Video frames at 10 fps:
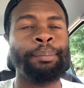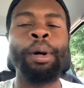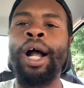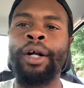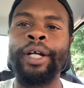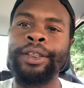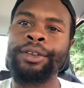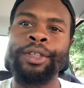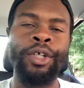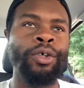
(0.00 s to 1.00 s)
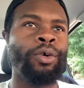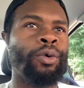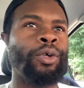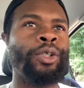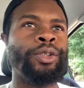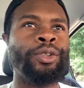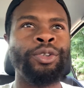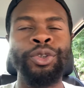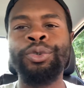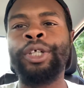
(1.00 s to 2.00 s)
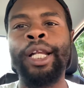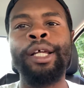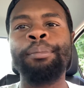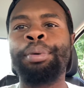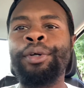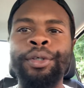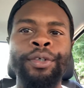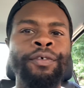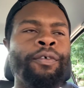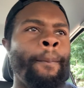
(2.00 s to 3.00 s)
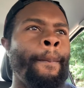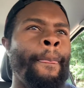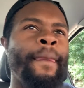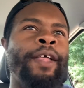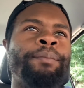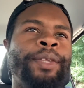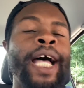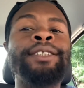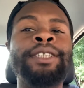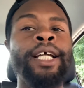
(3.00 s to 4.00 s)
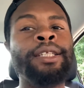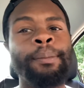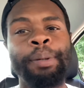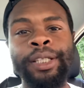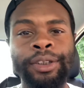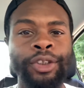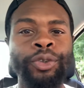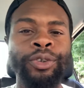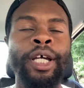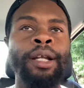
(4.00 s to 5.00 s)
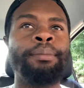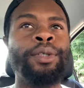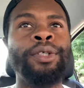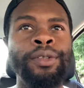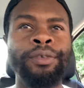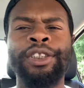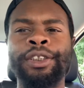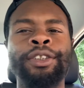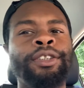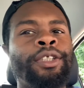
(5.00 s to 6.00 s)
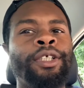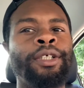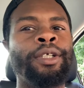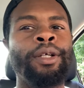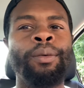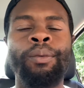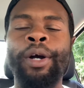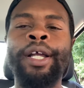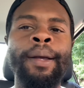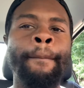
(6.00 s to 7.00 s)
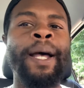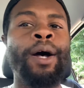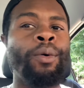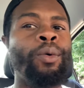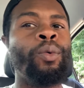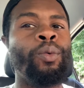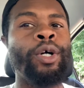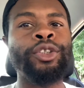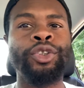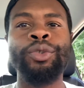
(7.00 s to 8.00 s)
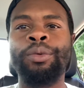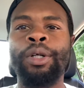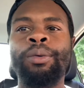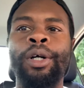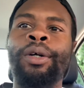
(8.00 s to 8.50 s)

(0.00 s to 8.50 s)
progress, or you trying to improve. If that's not the pace that you're trying to move, just worry about what you want to work